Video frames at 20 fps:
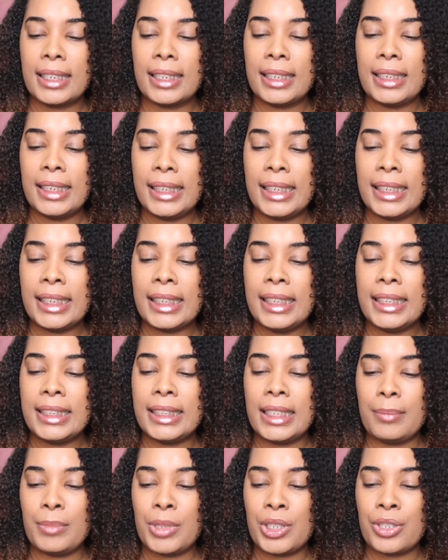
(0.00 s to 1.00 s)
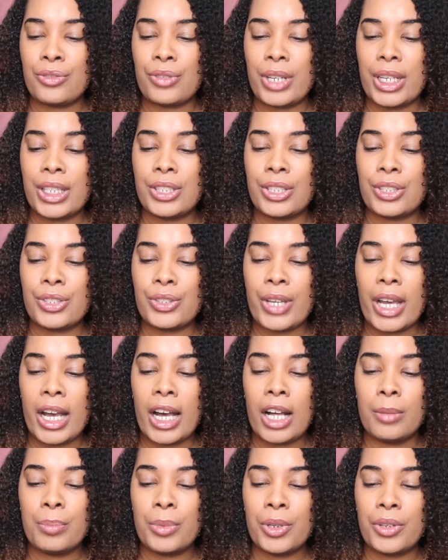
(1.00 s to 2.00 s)
clinically demonstrated to
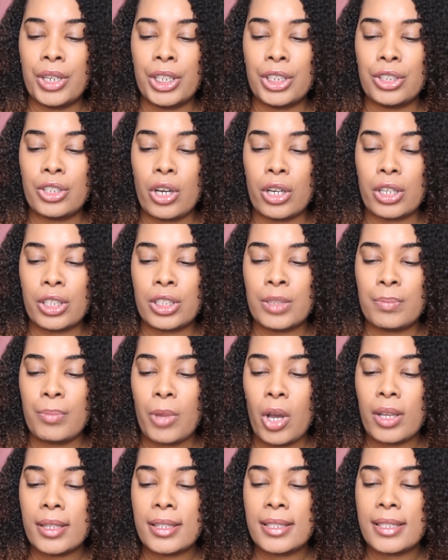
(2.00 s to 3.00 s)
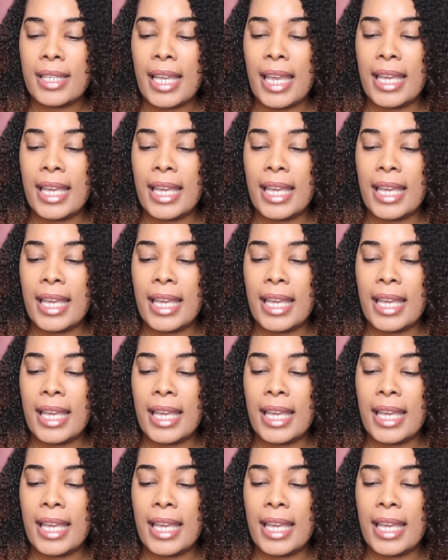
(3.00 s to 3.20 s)
help correct dark spots